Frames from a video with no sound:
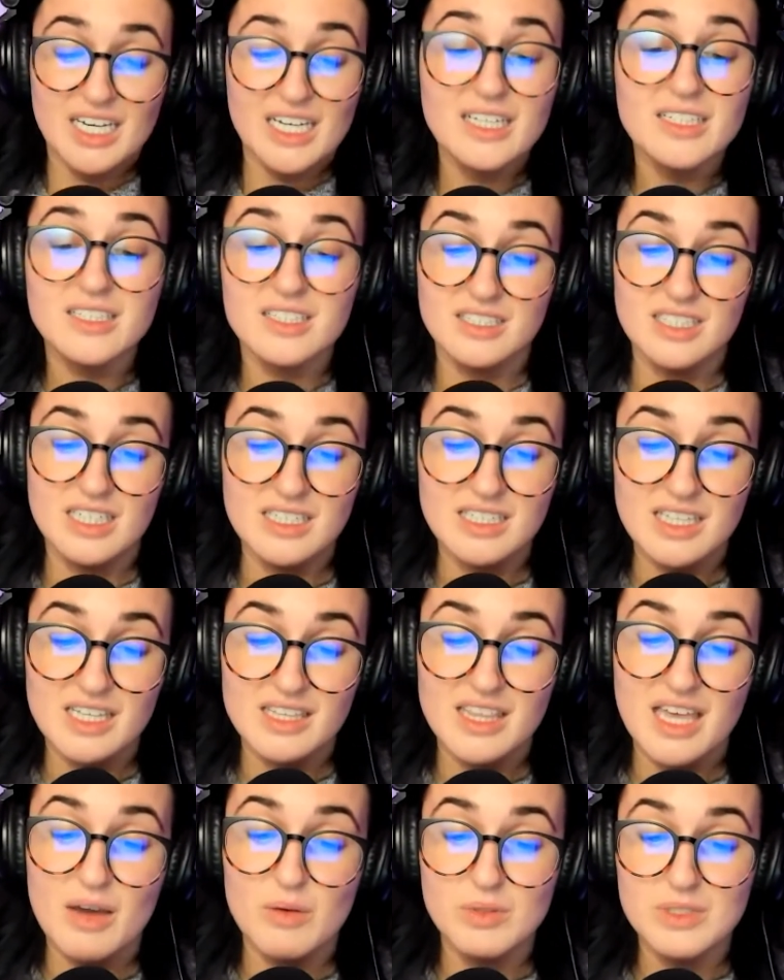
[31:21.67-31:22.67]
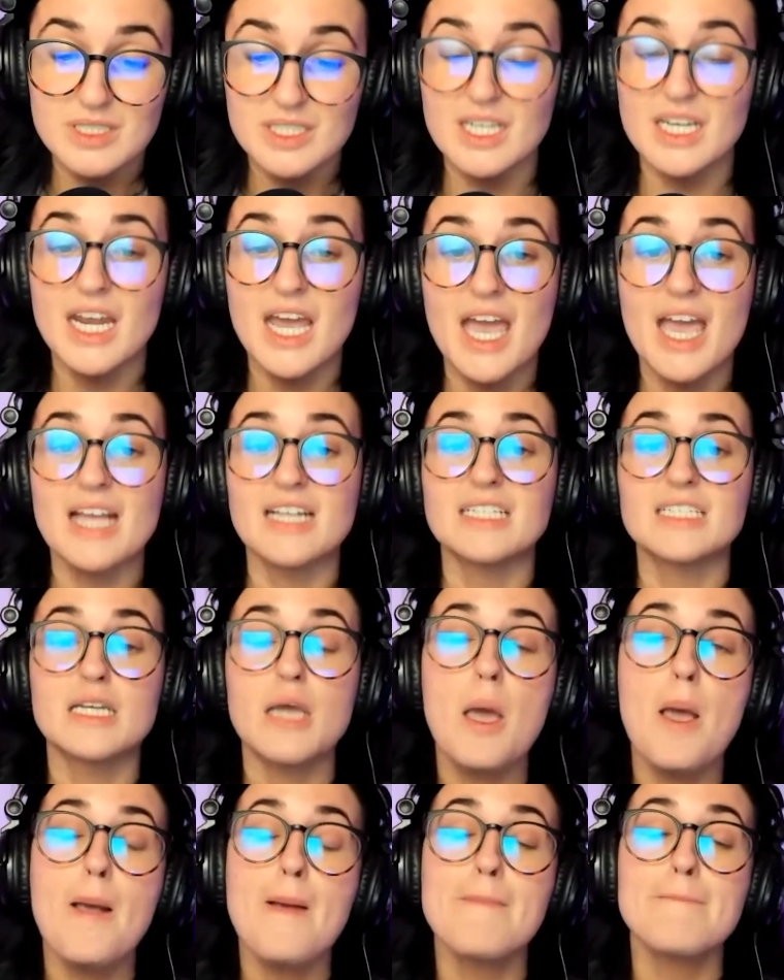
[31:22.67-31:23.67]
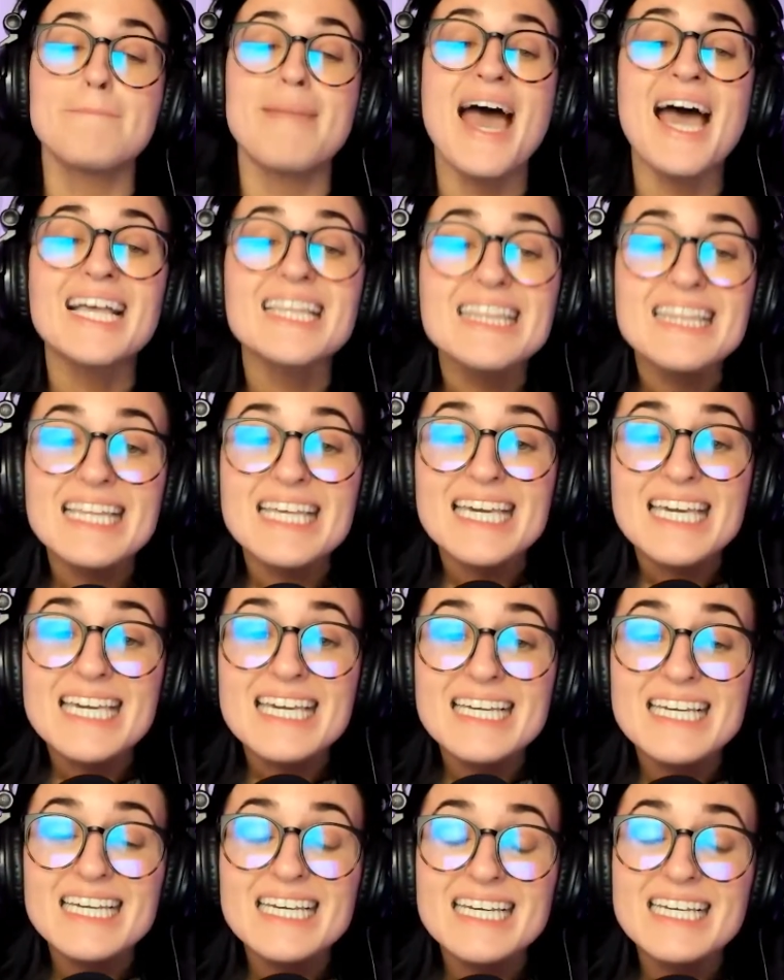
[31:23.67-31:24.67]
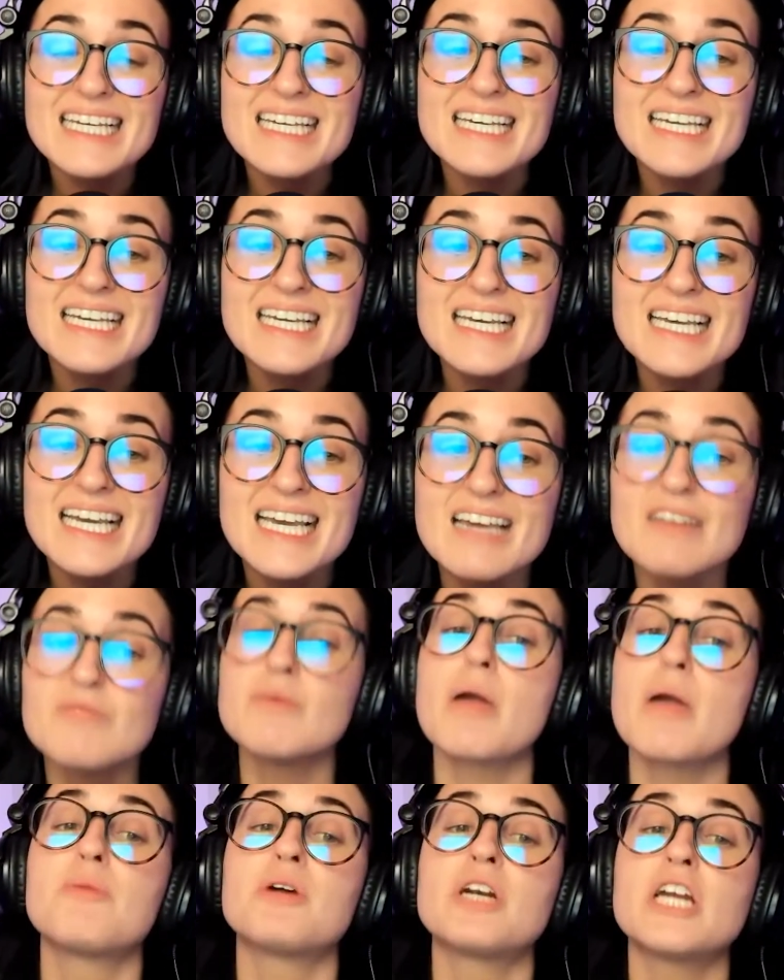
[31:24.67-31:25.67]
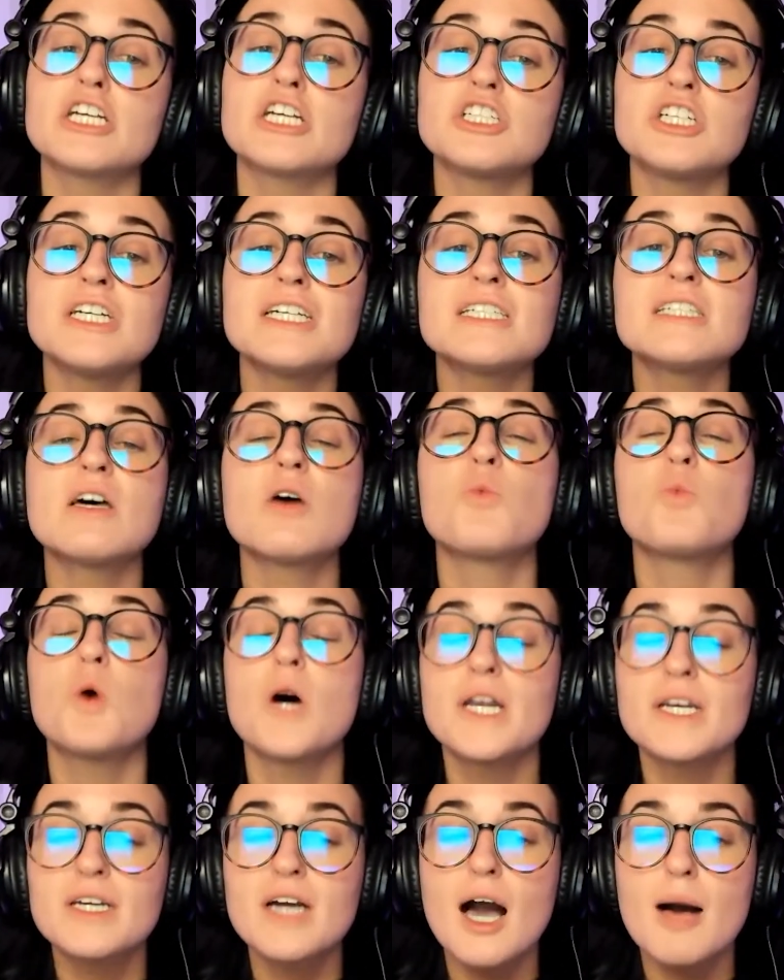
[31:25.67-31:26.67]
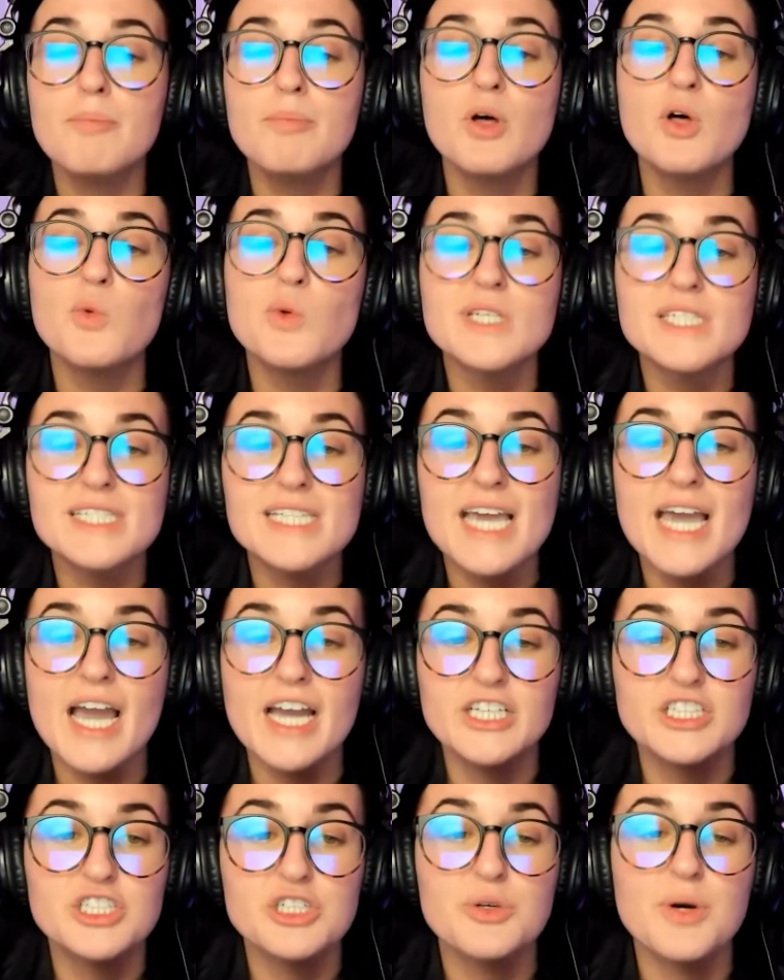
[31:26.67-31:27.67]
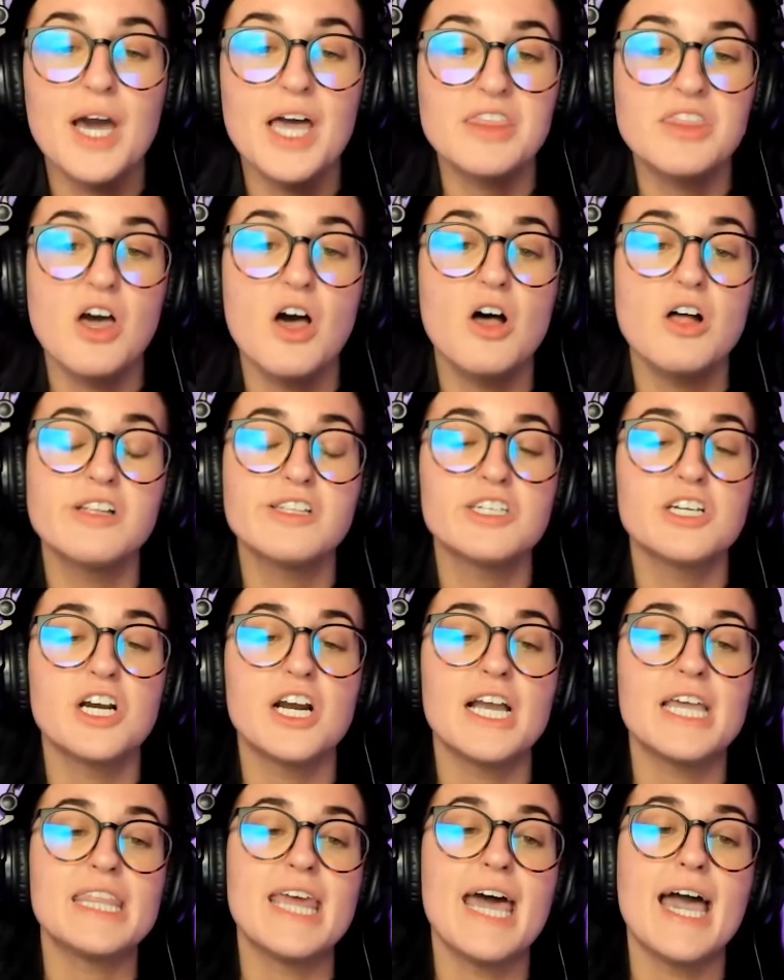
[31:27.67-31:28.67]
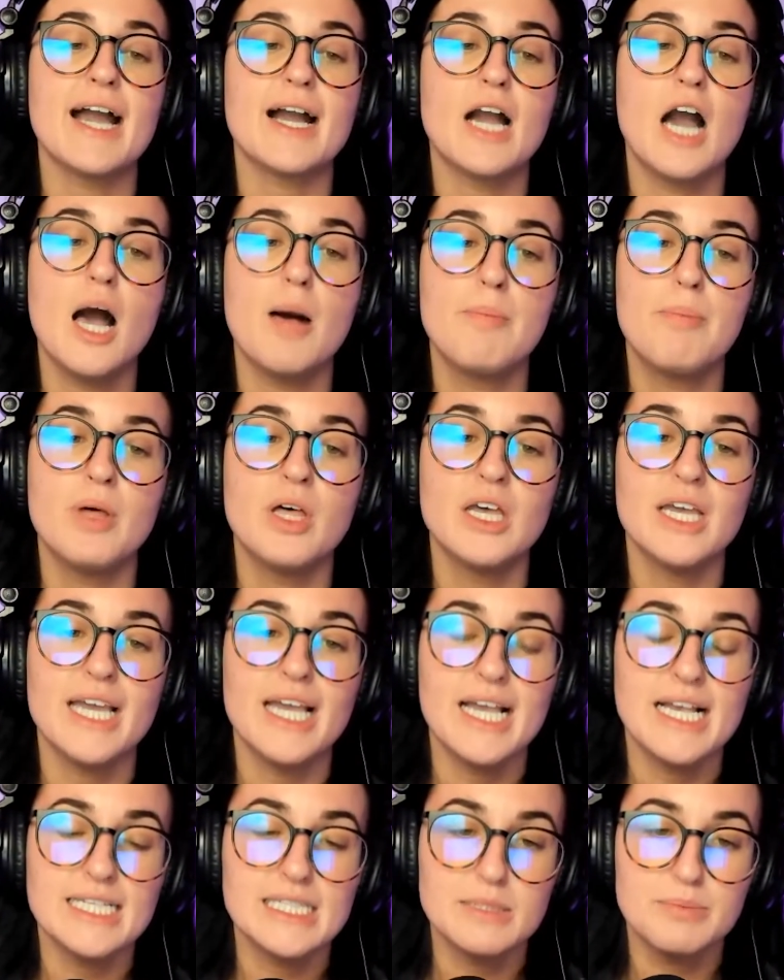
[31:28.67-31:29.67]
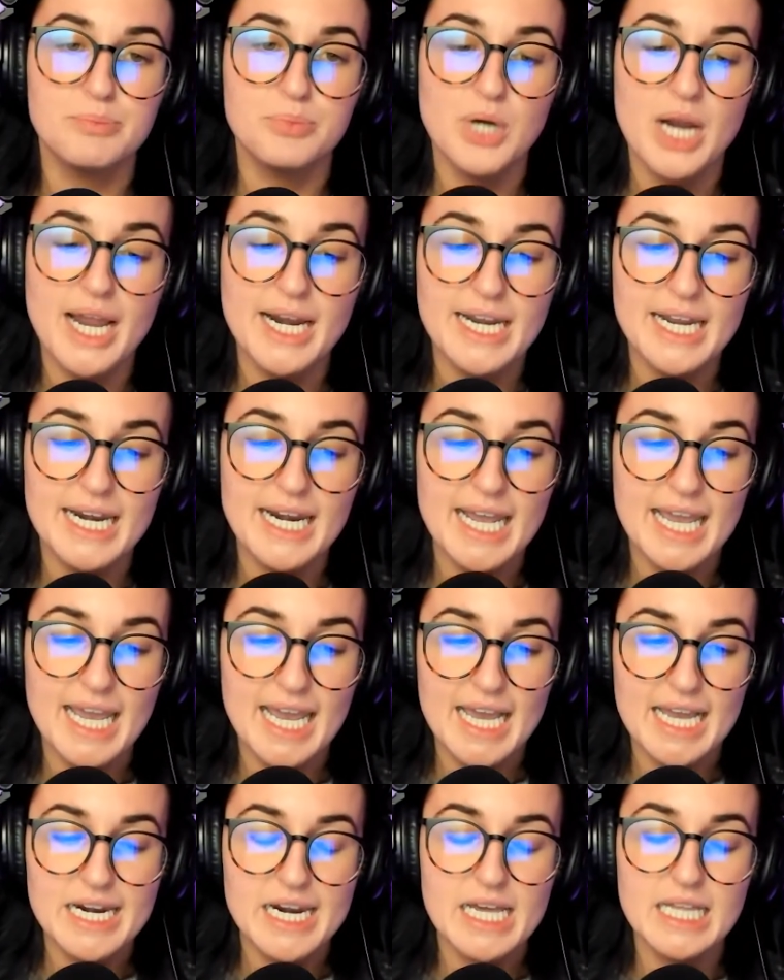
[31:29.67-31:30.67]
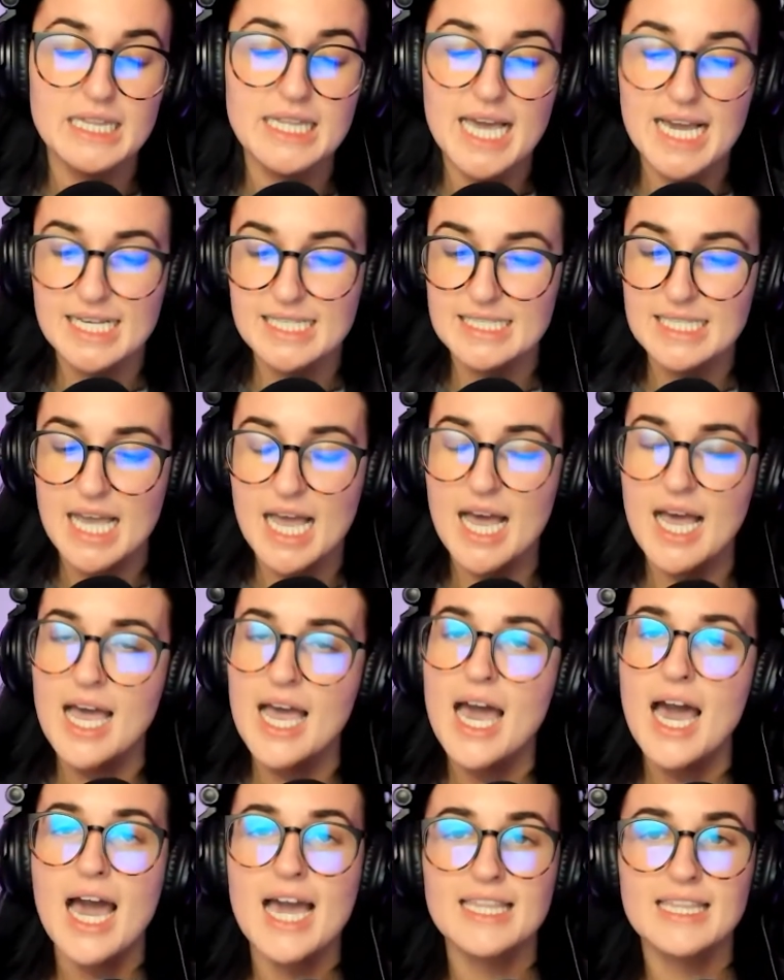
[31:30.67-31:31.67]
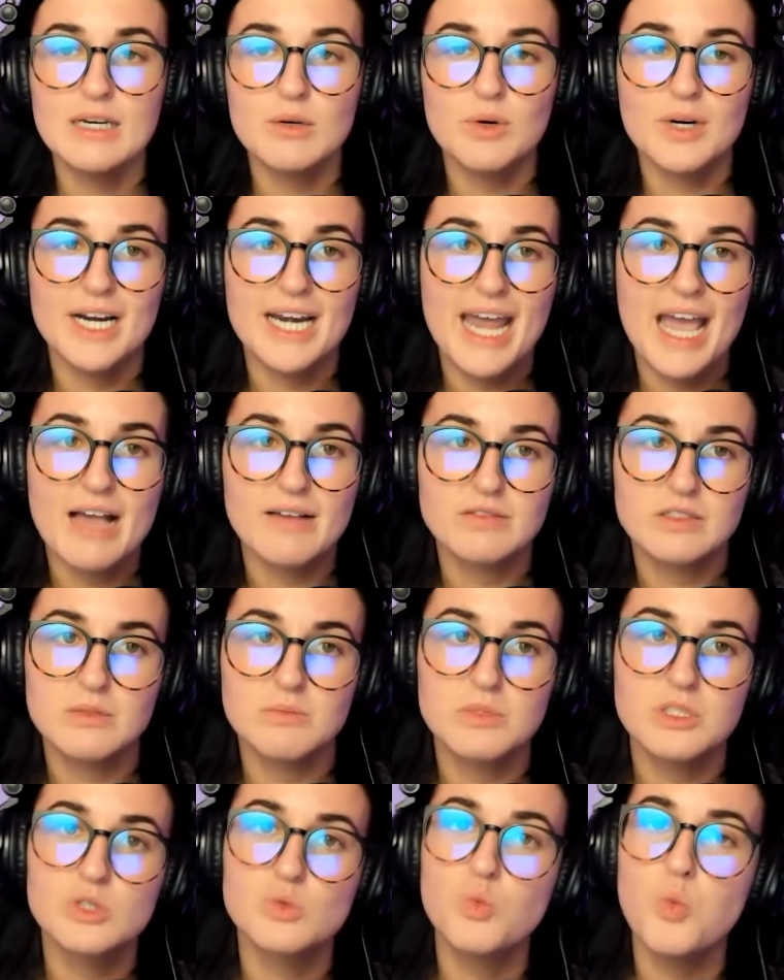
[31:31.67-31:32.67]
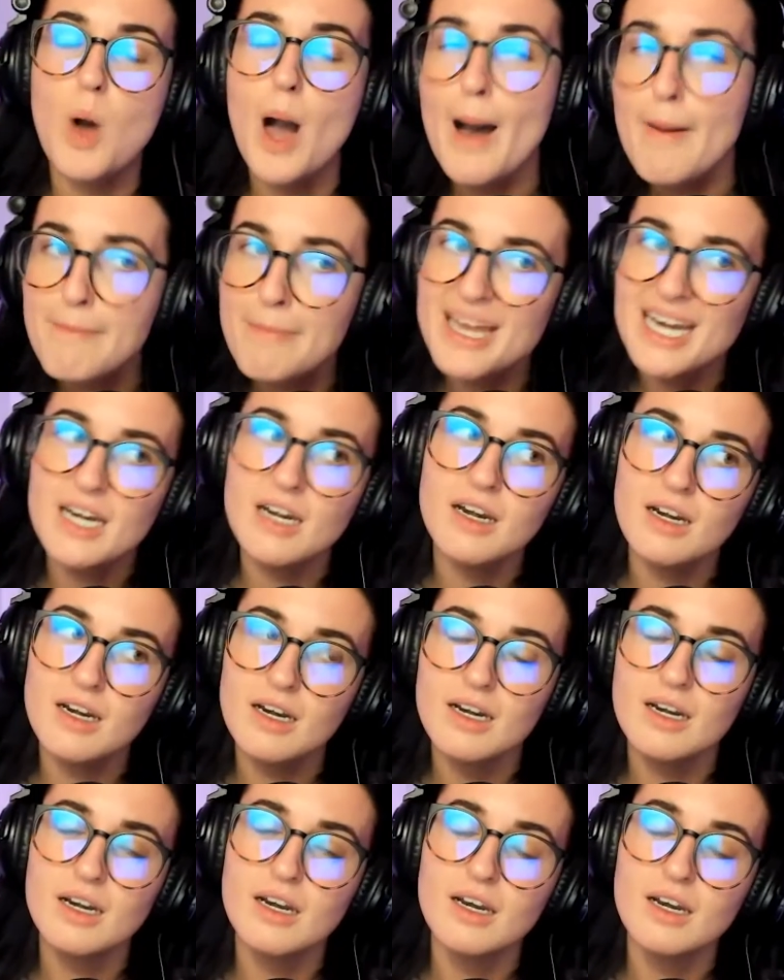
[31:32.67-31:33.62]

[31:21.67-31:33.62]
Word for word: I just think that that one's going to end badly. My prediction is that one couple will say, I do at the altar, and that couple is Brennon and Alexa. I think we're going to have some swapping